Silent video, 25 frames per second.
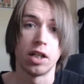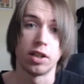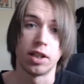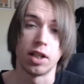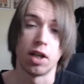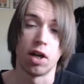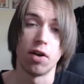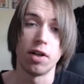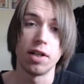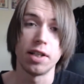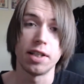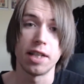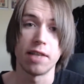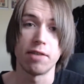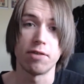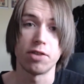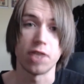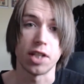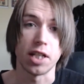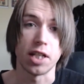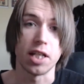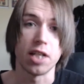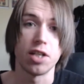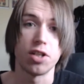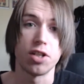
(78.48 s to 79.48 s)
the only difference
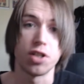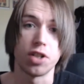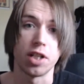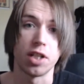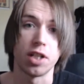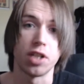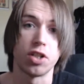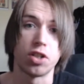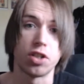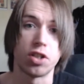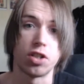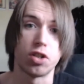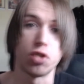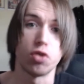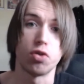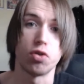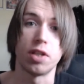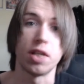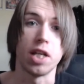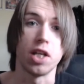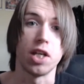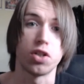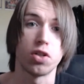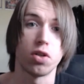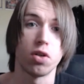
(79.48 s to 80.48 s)
is is two
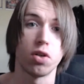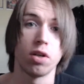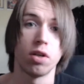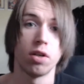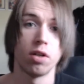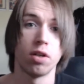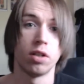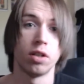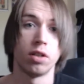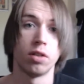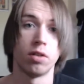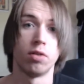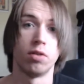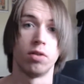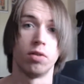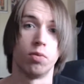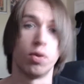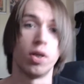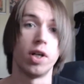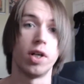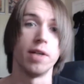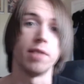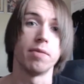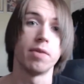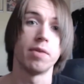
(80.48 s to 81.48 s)
things.
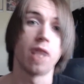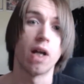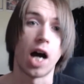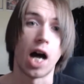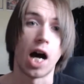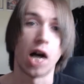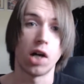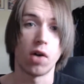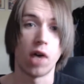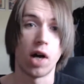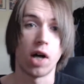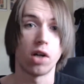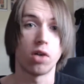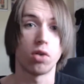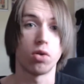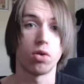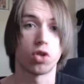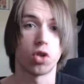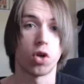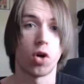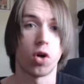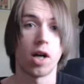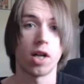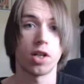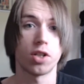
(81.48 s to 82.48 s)
One, Aku Aku
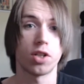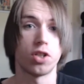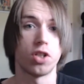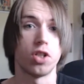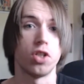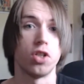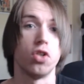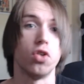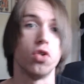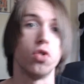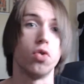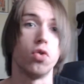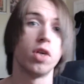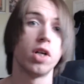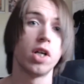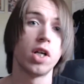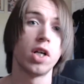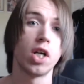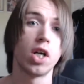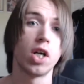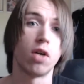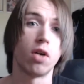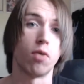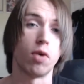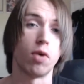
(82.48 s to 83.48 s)
talks to you
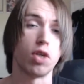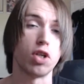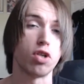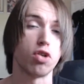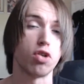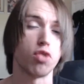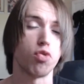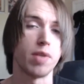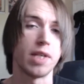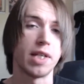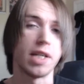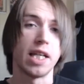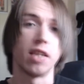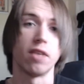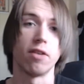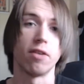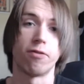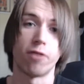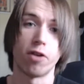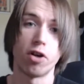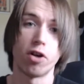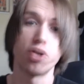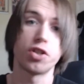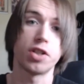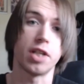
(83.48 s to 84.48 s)
when you begin the
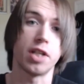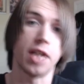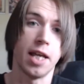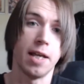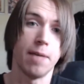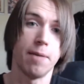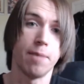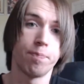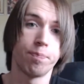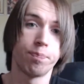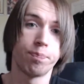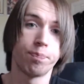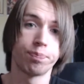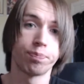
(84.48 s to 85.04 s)
first game.